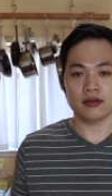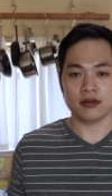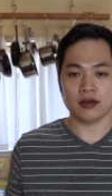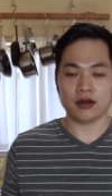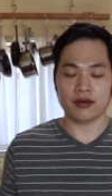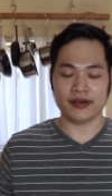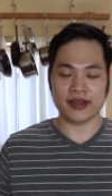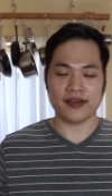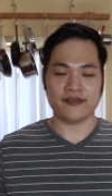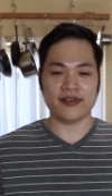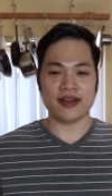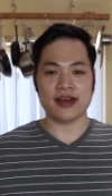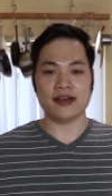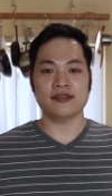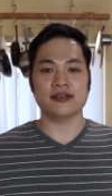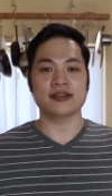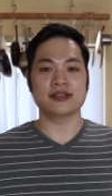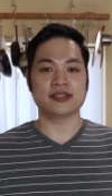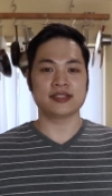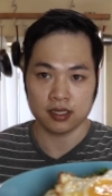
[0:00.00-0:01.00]
all we have now
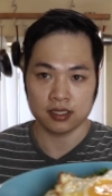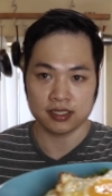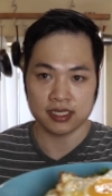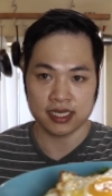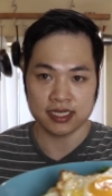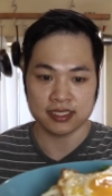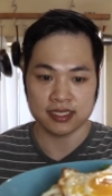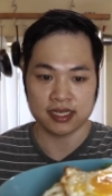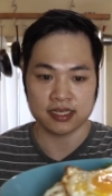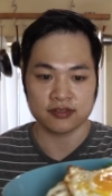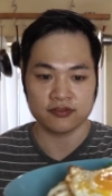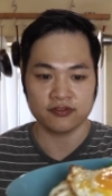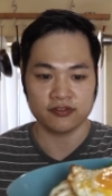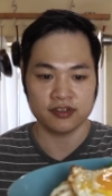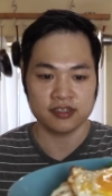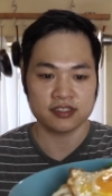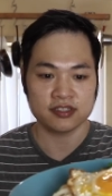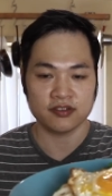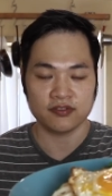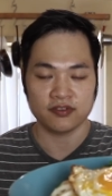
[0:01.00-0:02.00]
is a taste test.
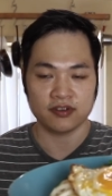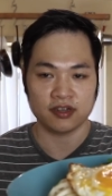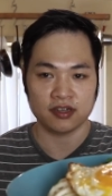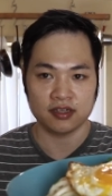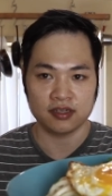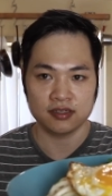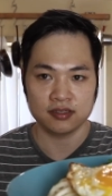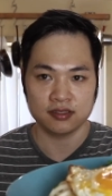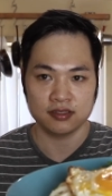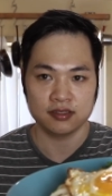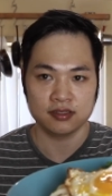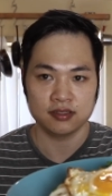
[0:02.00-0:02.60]
First of all,